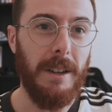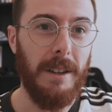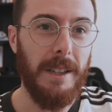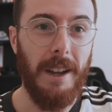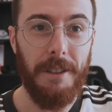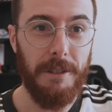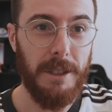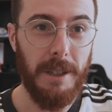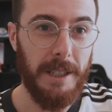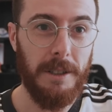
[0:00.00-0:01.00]
uh, either
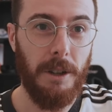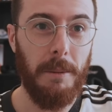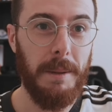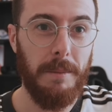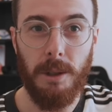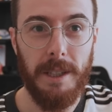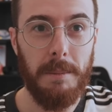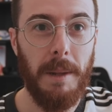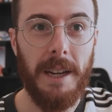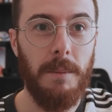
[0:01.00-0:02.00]
it's it's got to be surely it's
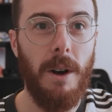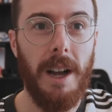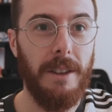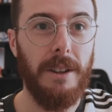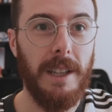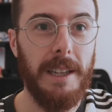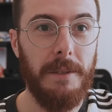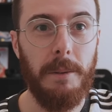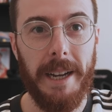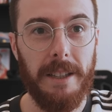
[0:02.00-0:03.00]
black and white though, like
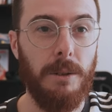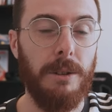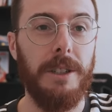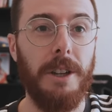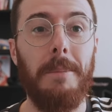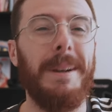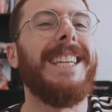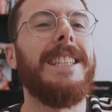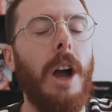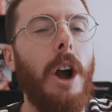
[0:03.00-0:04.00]
you make the corner, you don't. But
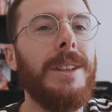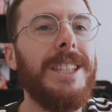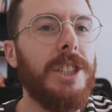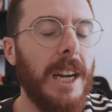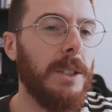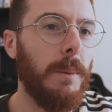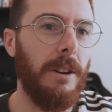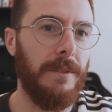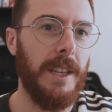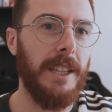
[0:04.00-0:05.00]
he only just went
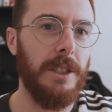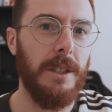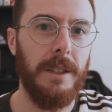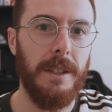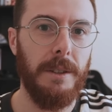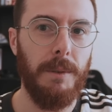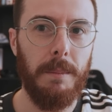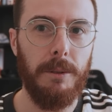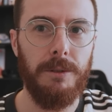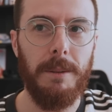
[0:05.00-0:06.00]
off the edge of the the
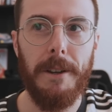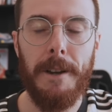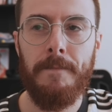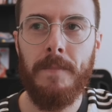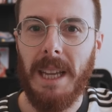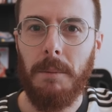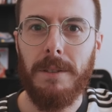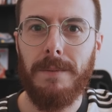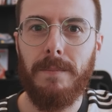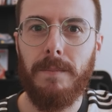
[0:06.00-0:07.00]
ripple strip there. It
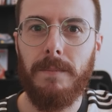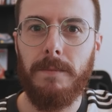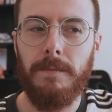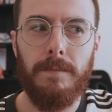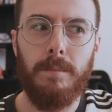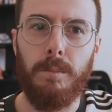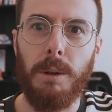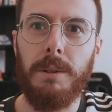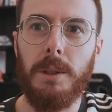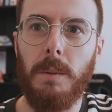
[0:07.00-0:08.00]
was
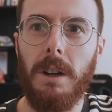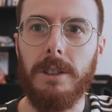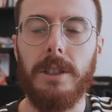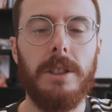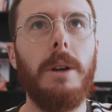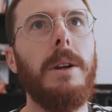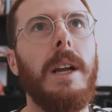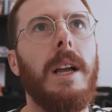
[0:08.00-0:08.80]
brilliant to watch. So.